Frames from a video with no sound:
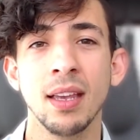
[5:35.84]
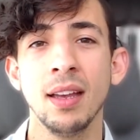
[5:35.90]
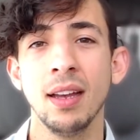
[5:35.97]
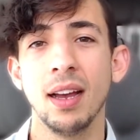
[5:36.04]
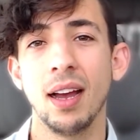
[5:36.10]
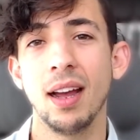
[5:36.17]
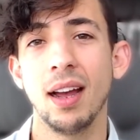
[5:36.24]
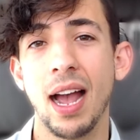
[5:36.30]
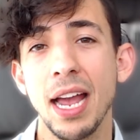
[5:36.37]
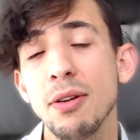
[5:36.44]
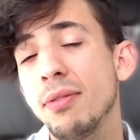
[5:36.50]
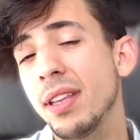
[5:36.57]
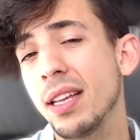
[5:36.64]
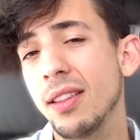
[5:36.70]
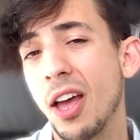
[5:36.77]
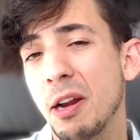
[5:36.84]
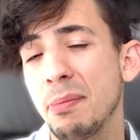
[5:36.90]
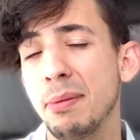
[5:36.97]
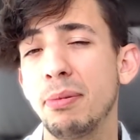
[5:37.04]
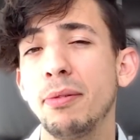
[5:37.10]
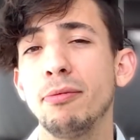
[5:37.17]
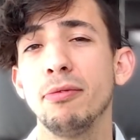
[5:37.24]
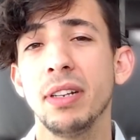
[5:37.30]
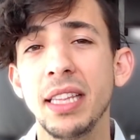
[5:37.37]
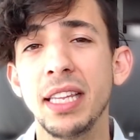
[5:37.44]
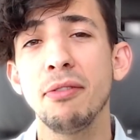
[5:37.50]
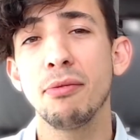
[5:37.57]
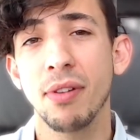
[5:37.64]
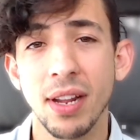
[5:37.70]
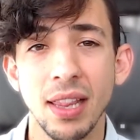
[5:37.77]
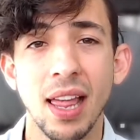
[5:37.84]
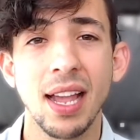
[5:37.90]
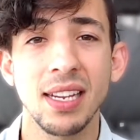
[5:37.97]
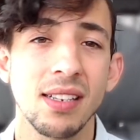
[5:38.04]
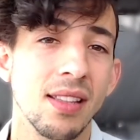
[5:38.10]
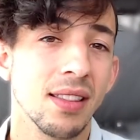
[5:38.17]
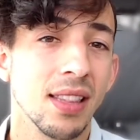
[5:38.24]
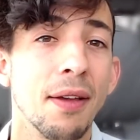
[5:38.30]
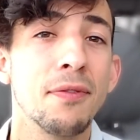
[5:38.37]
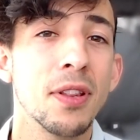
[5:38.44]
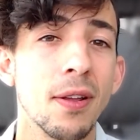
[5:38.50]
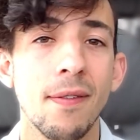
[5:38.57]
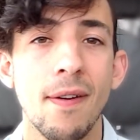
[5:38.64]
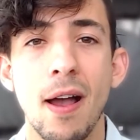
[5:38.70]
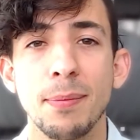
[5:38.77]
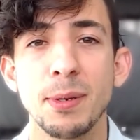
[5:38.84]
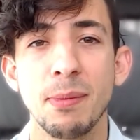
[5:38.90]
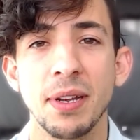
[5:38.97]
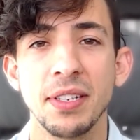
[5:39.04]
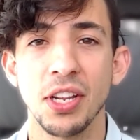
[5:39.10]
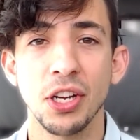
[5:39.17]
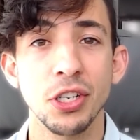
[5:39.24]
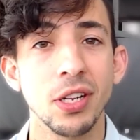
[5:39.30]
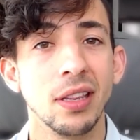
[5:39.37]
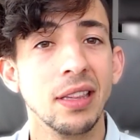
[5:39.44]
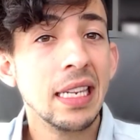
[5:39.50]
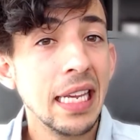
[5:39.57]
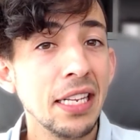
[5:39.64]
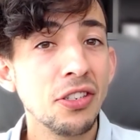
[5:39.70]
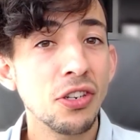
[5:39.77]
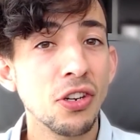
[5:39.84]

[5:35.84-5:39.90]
I don't think a lot of people really realize the level of optimization that needs